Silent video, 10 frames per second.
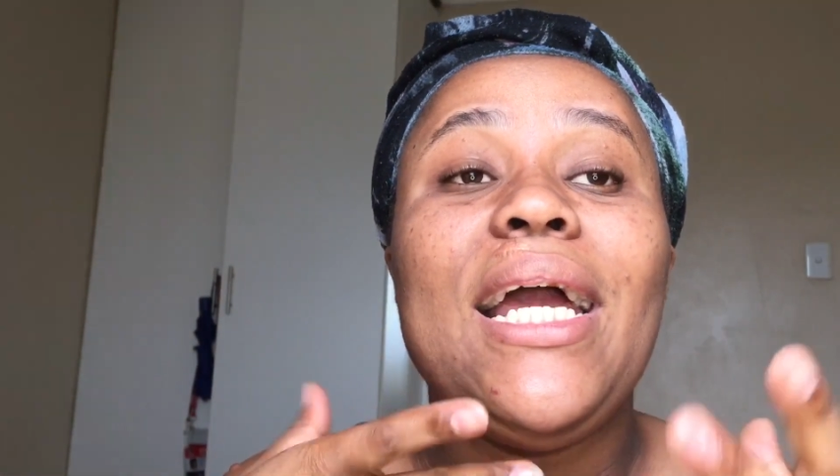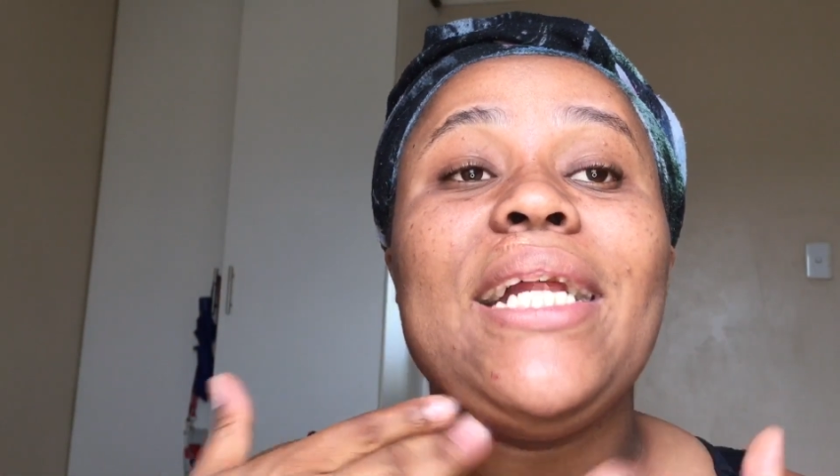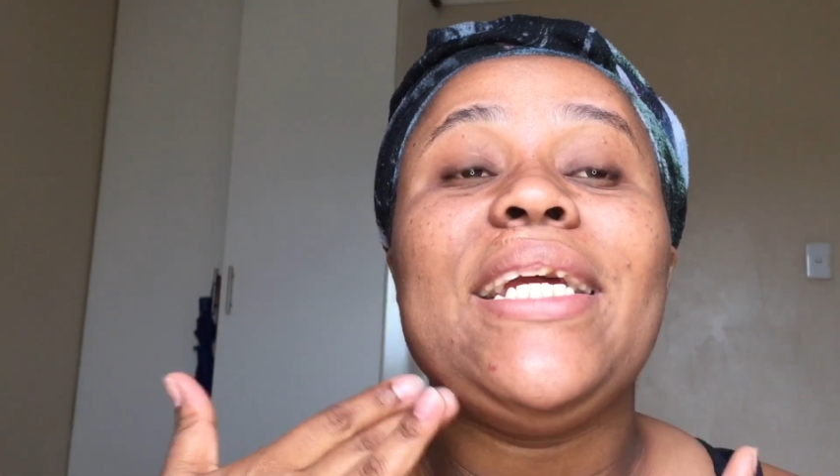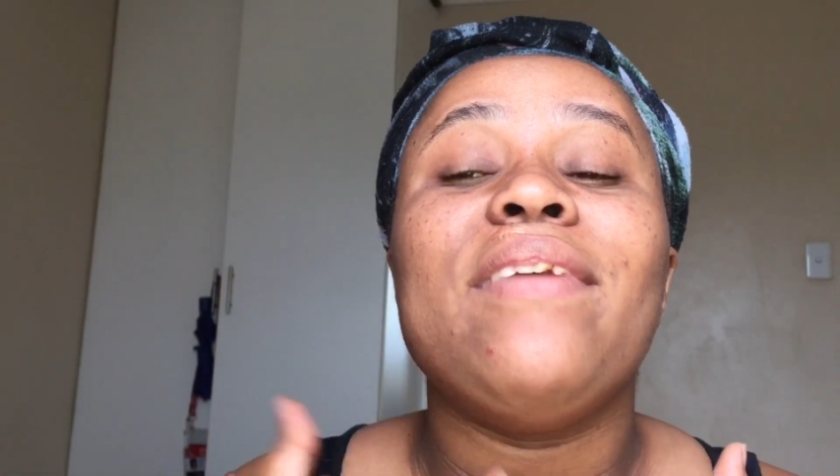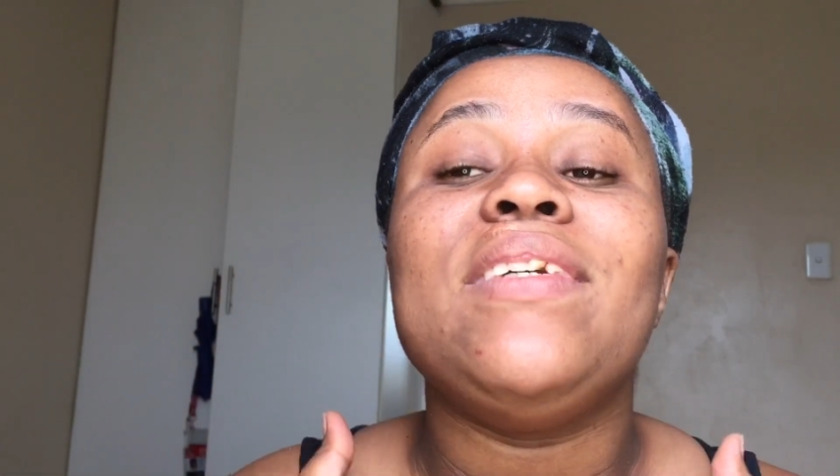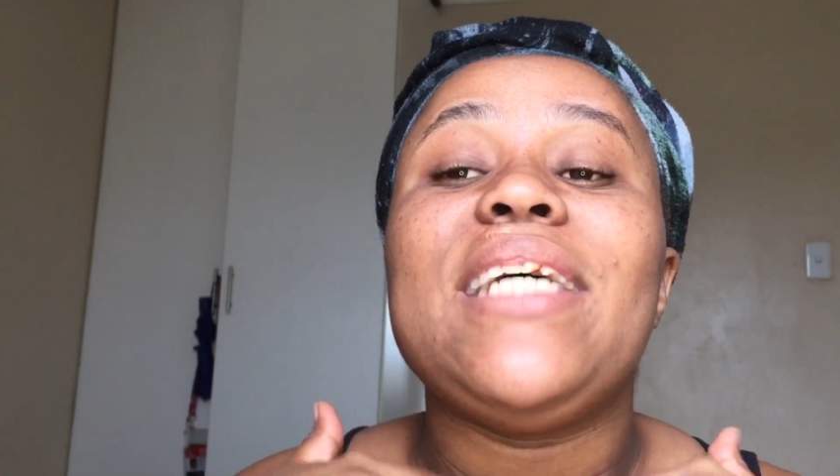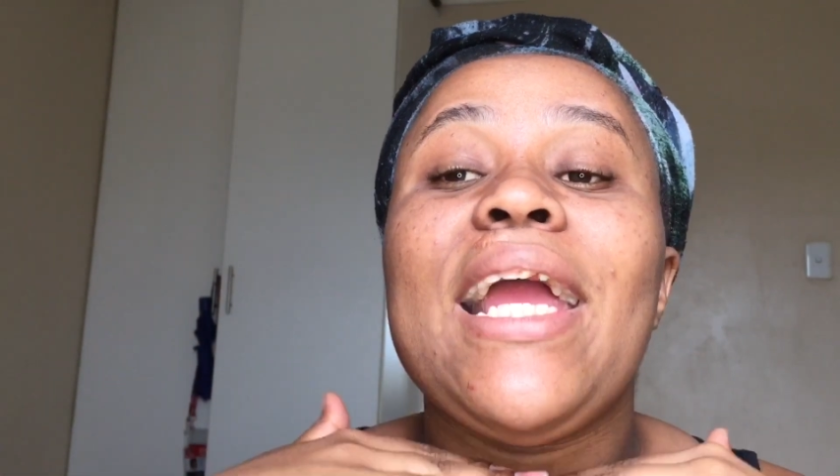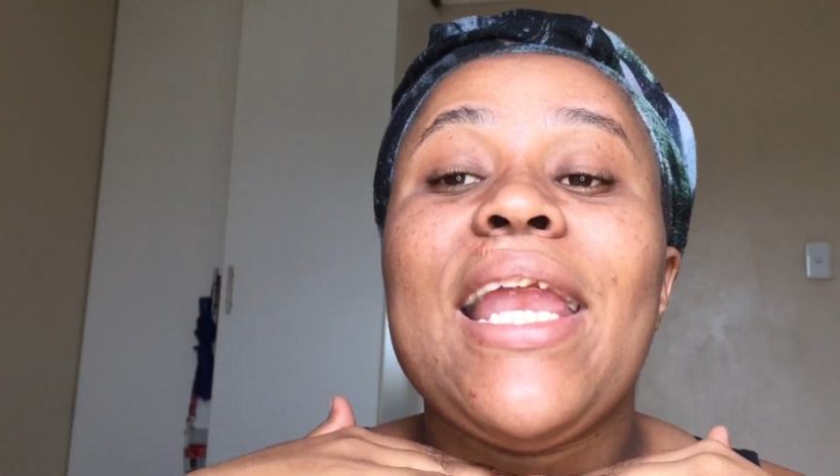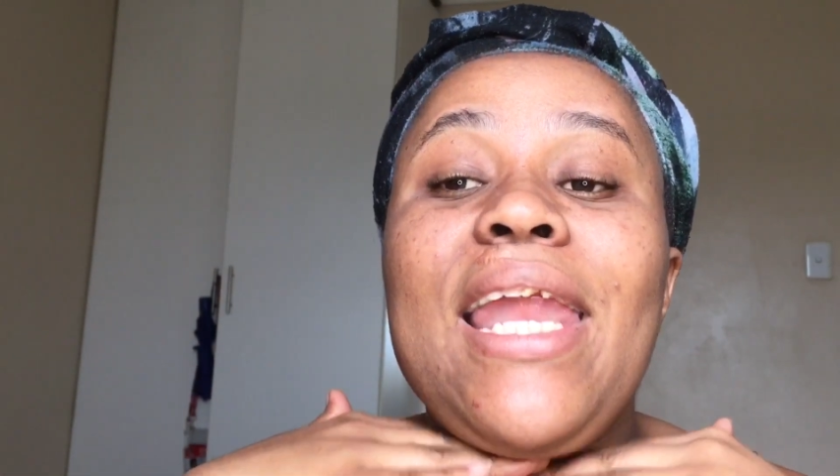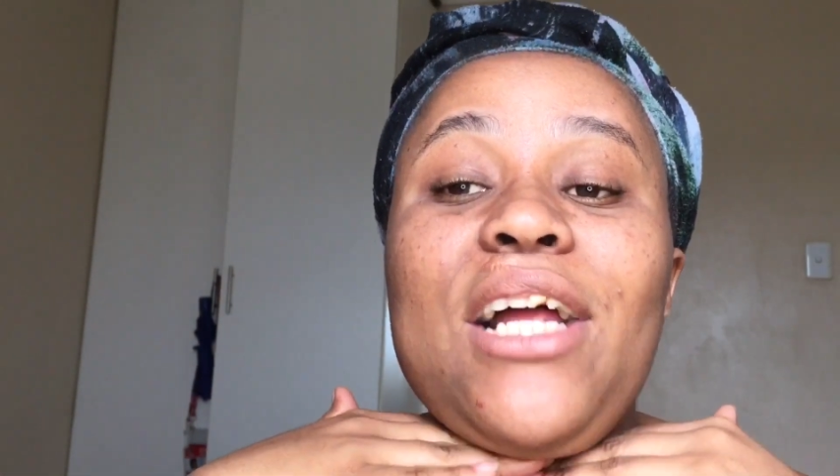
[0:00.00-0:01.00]
and give it
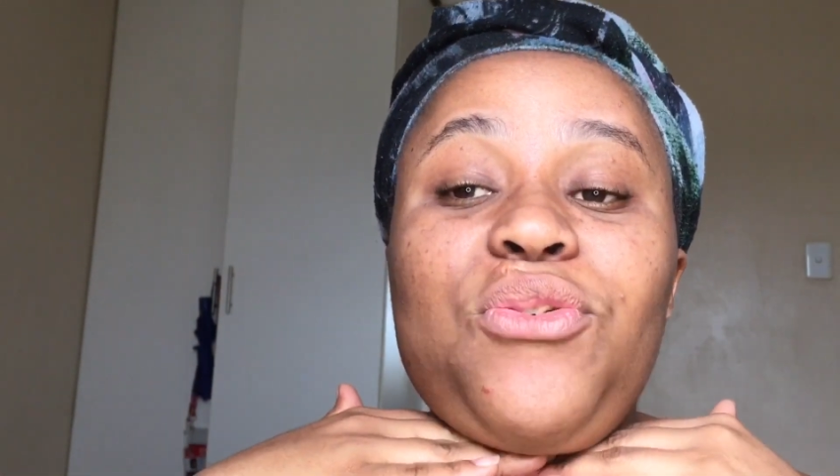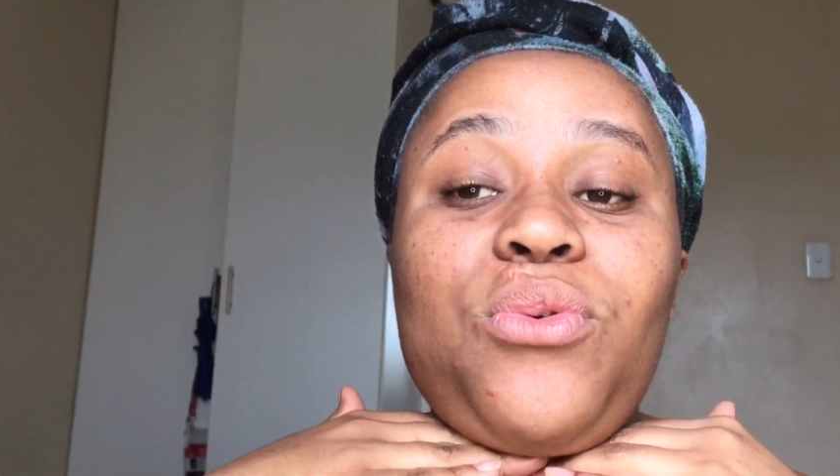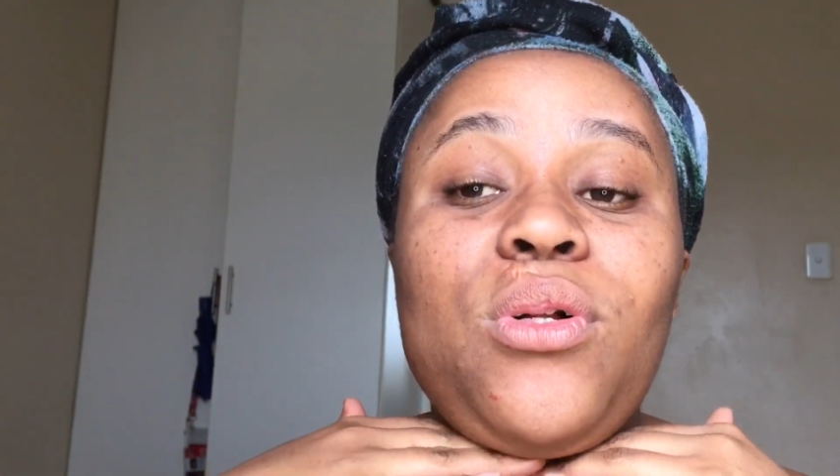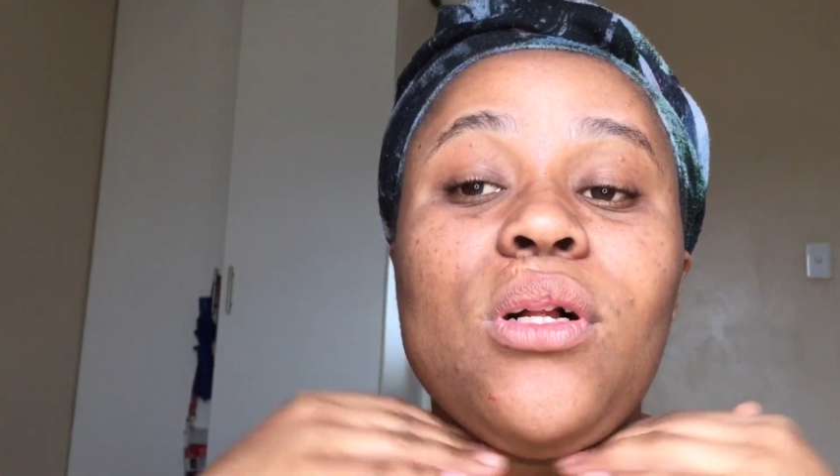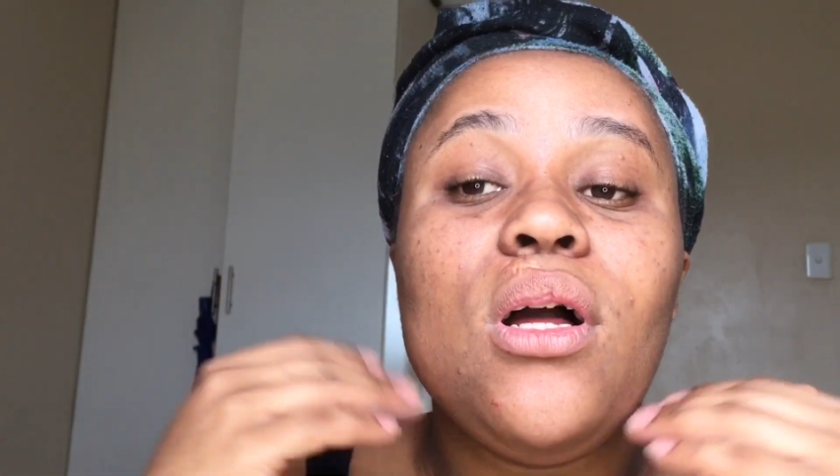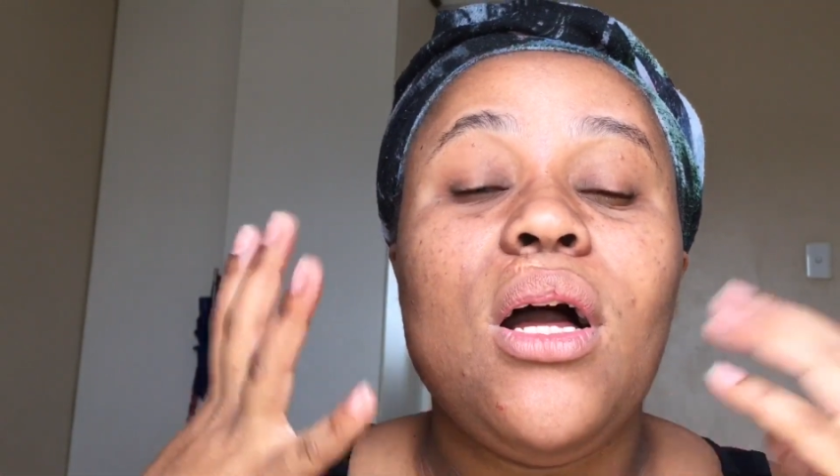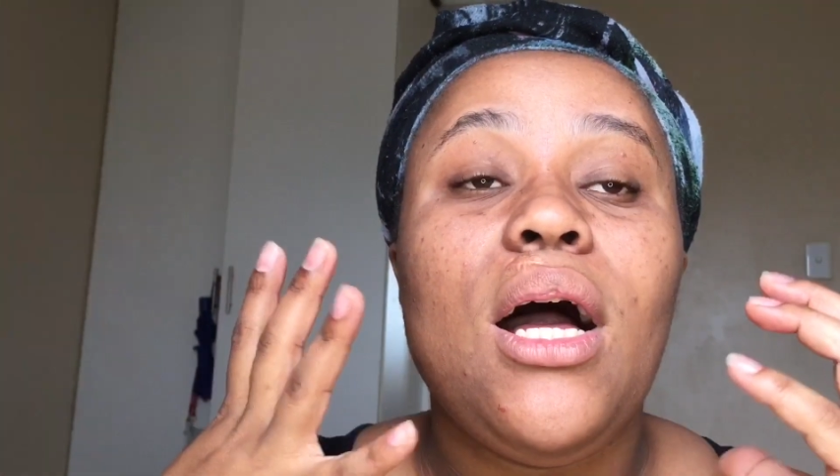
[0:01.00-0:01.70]
a natural